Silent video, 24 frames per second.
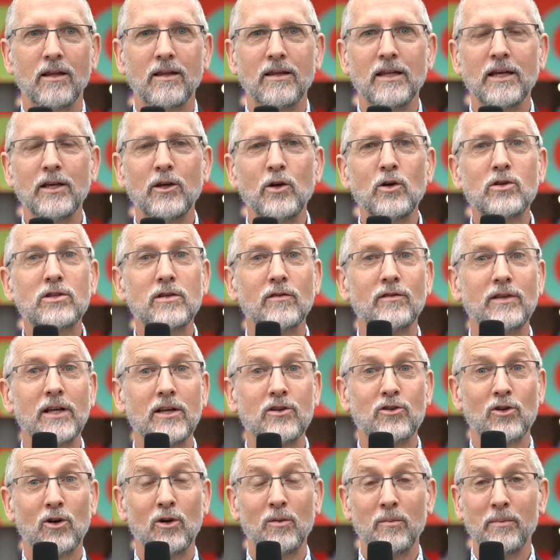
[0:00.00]
The use of
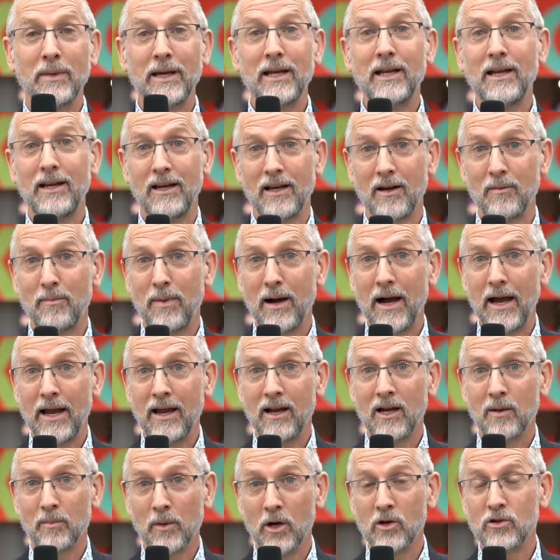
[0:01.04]
digital media by
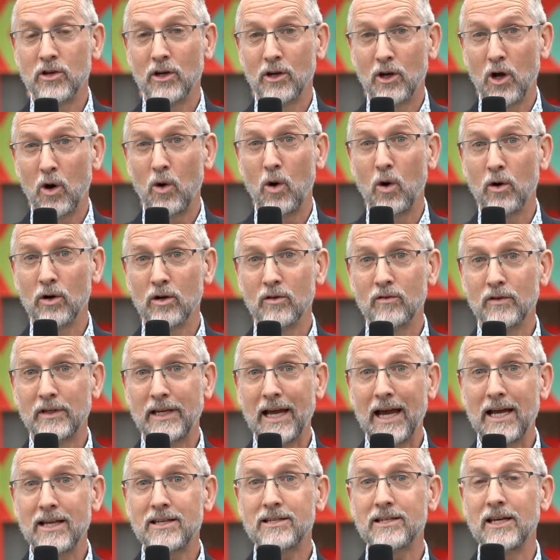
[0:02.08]
an emerging cohort of
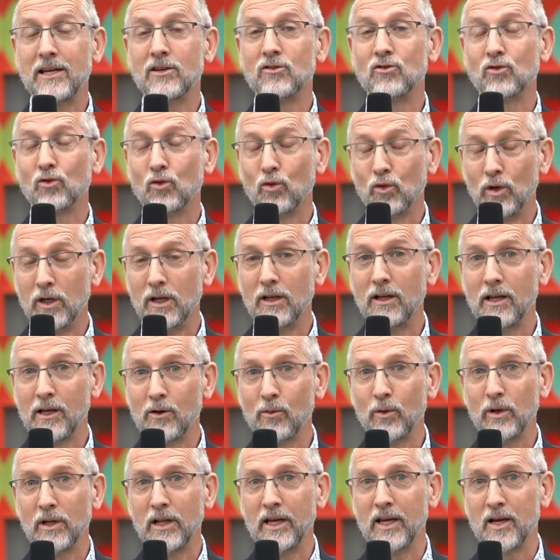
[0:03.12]
guests is really,
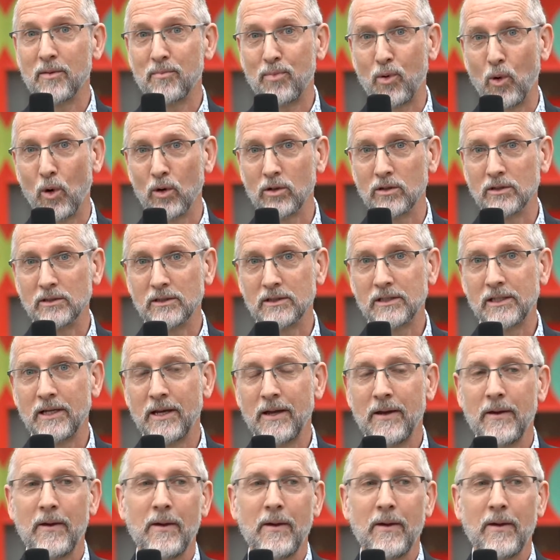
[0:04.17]
really important.